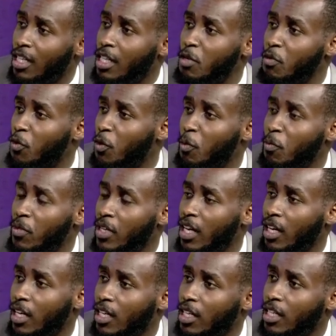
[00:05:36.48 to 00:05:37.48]
Then from
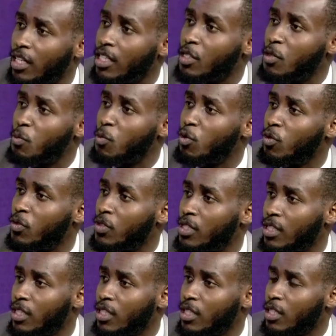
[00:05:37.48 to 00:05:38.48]
there it
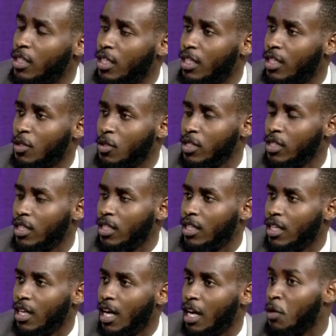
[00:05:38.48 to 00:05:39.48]
moves. You see,
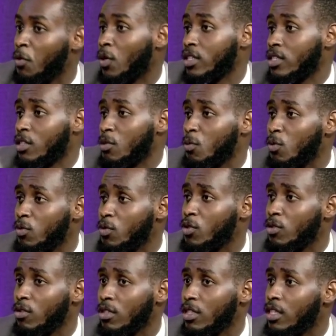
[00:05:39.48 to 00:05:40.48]
and once it
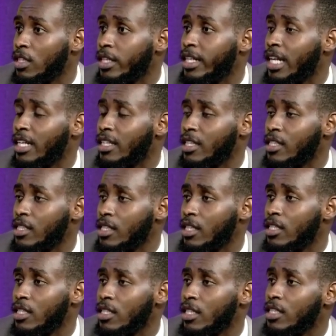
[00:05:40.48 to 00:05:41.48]
moves, you know, like they say
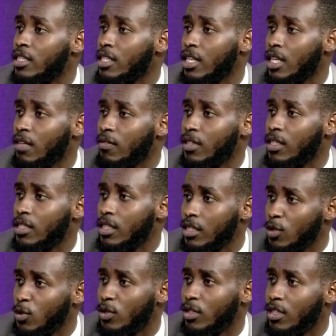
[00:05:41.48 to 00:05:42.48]
that the train left the
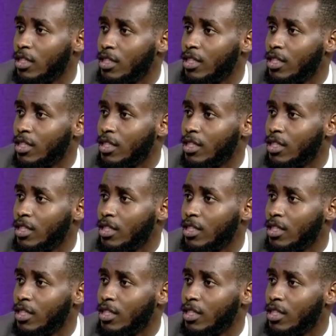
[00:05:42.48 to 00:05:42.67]
station.